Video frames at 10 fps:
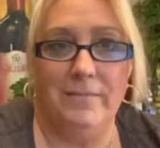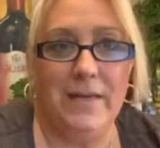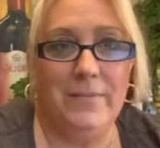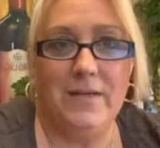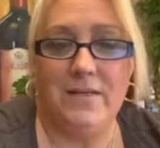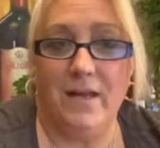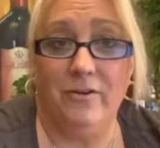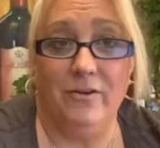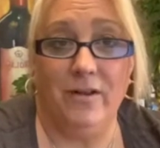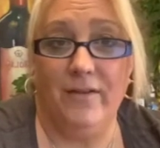maybe 10
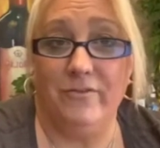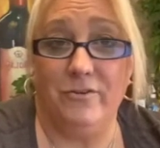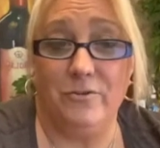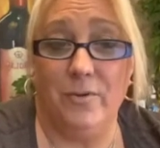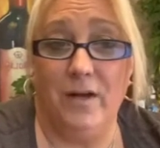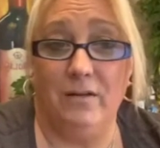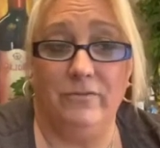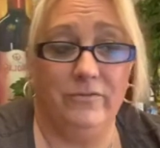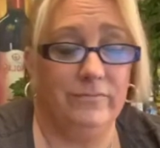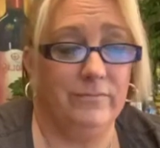or 11 or
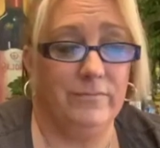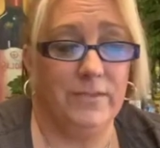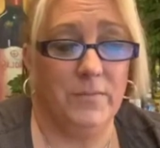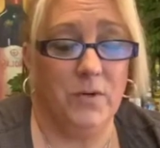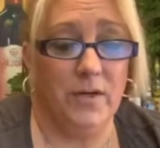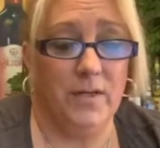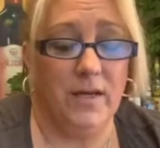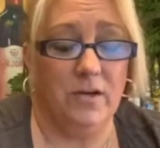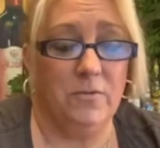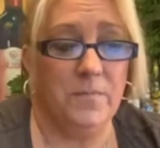12, somewhere in
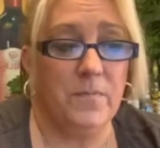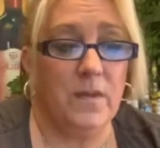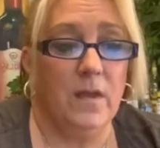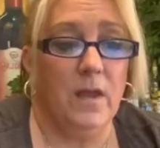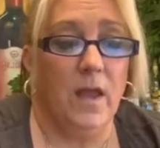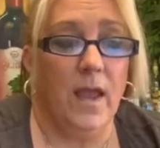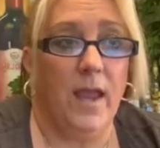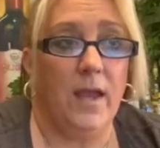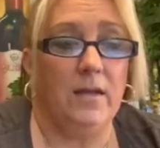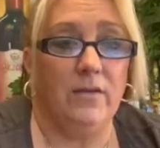there.
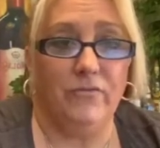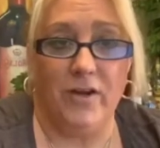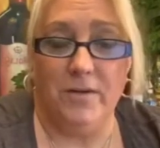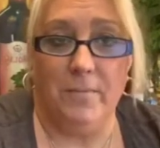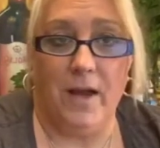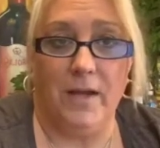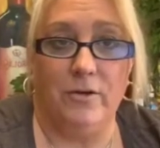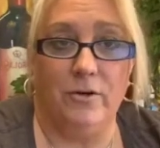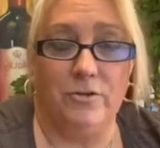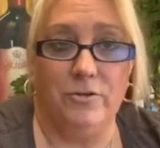And a friend of
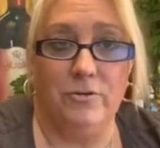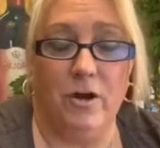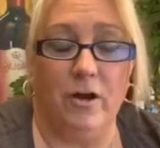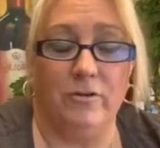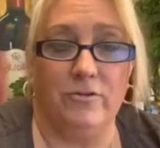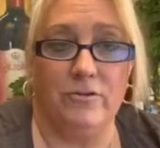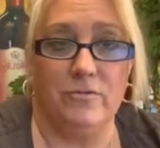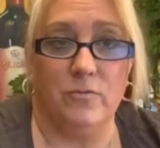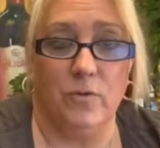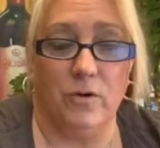mine, her 2
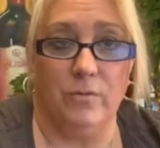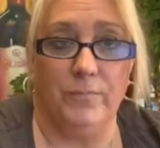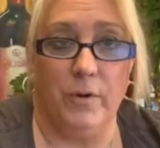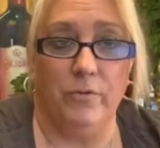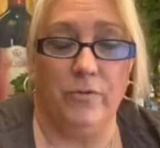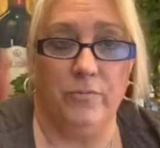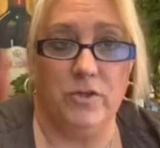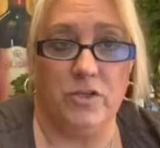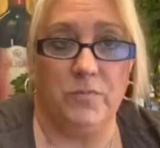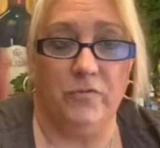daughters were both
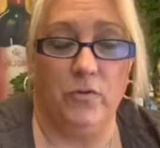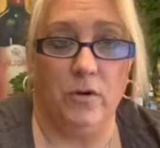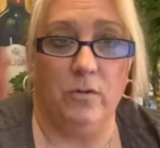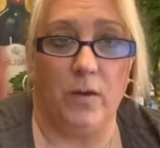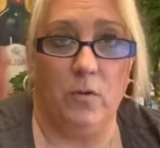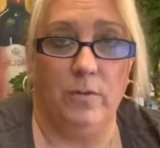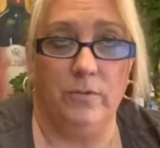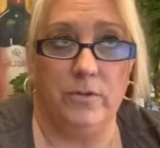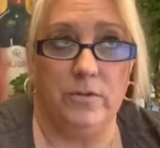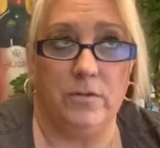just before, like one
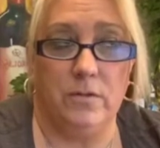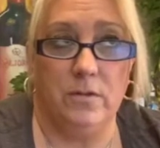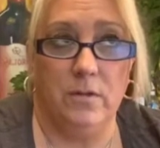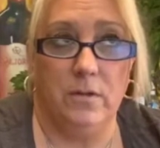was,